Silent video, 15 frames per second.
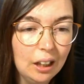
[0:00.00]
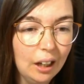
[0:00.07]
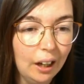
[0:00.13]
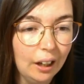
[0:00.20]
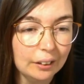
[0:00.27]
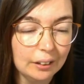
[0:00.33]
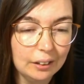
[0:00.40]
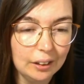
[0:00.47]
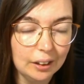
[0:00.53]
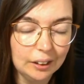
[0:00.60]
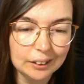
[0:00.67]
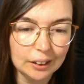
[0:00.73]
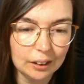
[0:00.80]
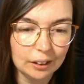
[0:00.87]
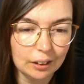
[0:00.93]
and
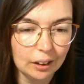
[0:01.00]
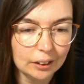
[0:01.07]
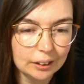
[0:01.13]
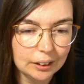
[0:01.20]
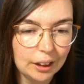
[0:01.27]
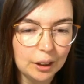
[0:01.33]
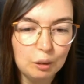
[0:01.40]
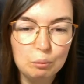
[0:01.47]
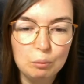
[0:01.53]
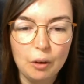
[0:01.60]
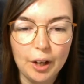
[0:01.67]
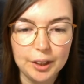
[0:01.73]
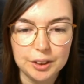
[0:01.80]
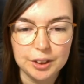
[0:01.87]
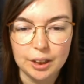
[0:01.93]
things like that, getting more
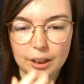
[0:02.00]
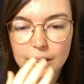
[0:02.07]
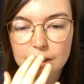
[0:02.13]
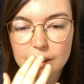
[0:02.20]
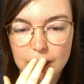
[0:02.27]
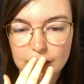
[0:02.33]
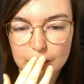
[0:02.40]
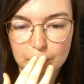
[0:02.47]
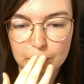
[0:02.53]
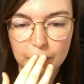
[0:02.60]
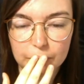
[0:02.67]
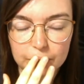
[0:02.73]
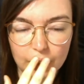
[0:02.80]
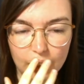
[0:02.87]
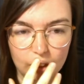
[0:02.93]
educated
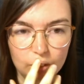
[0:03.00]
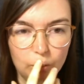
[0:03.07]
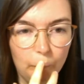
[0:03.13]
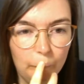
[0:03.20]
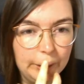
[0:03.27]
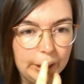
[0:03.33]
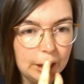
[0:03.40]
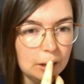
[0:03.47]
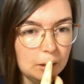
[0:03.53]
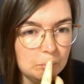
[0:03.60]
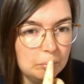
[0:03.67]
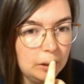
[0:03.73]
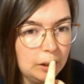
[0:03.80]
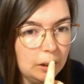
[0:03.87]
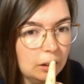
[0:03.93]
about how we can
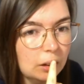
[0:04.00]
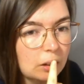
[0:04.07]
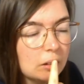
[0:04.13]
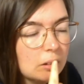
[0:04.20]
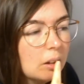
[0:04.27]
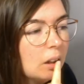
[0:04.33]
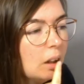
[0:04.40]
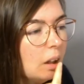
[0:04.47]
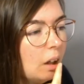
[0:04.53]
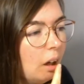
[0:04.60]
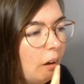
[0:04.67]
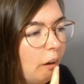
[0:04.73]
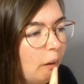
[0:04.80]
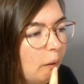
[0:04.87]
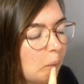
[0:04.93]
be
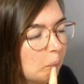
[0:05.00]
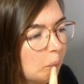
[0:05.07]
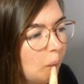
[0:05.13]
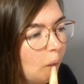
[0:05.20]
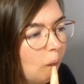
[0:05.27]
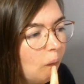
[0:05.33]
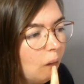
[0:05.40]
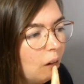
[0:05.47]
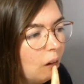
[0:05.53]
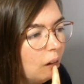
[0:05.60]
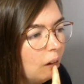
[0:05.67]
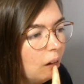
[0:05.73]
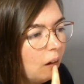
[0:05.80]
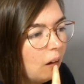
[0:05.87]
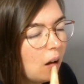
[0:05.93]
more
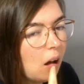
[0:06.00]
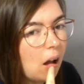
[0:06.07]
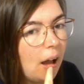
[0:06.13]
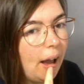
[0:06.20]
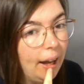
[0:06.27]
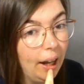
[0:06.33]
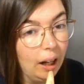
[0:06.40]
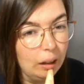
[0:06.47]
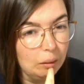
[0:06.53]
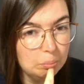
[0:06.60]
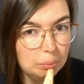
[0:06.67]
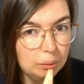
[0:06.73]
help